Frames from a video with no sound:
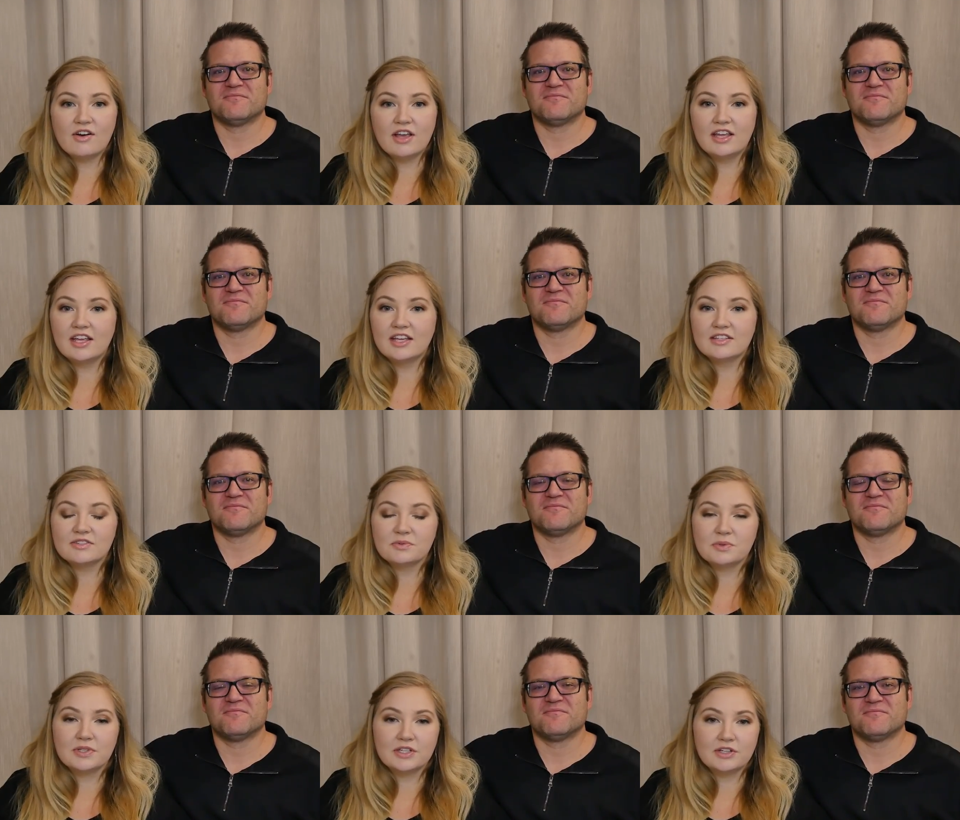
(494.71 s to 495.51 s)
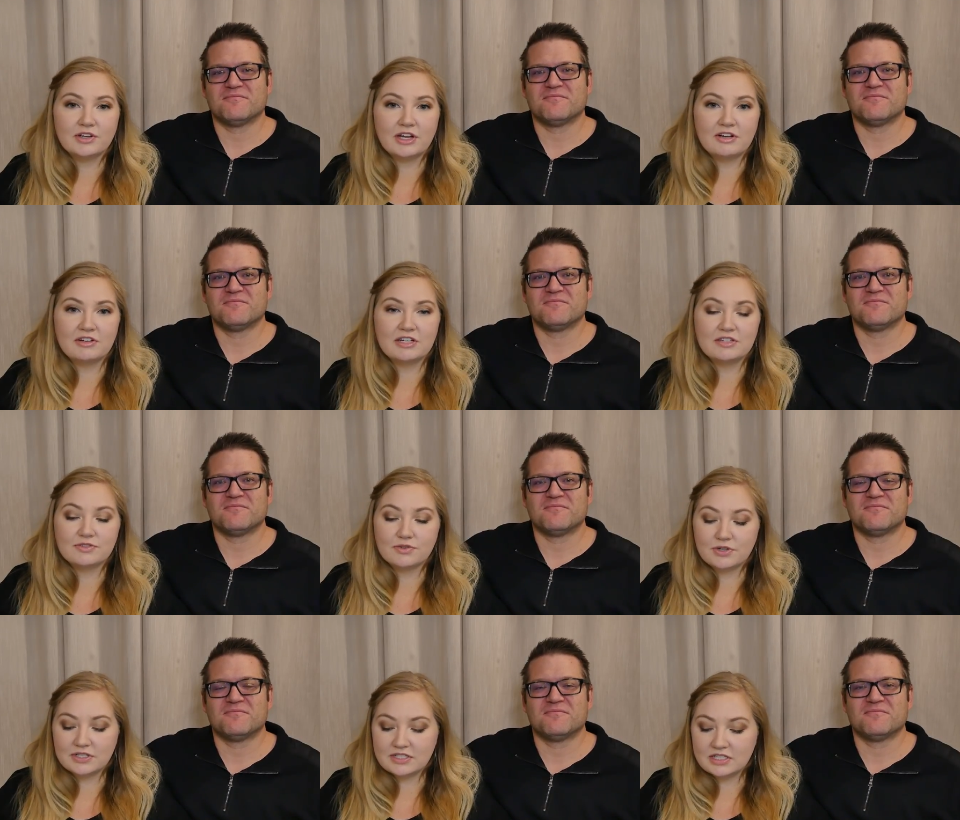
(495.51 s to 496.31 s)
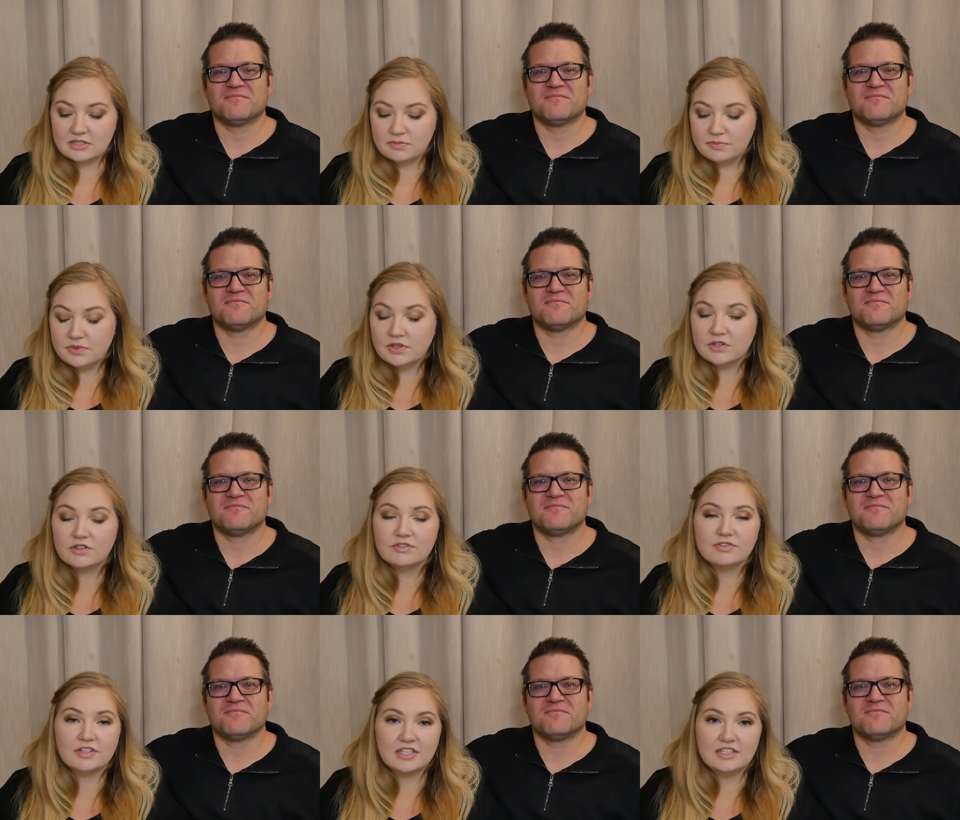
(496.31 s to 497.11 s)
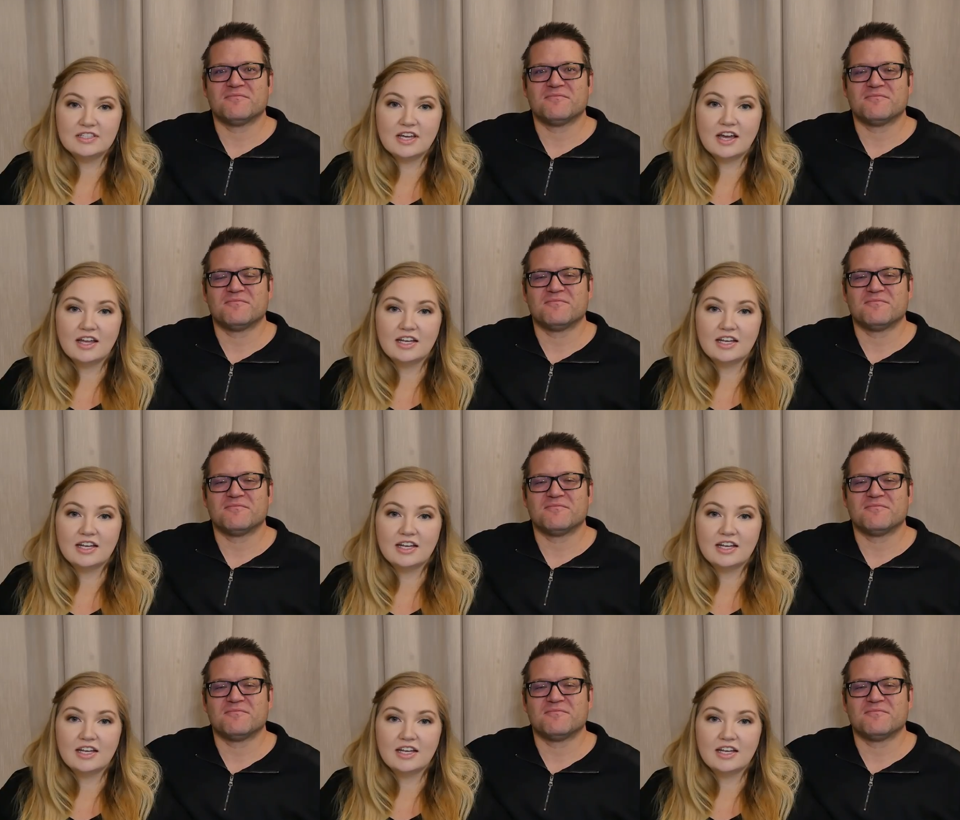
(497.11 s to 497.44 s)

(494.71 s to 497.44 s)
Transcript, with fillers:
Speaker 1: It is a really great resource. It's beautifully done.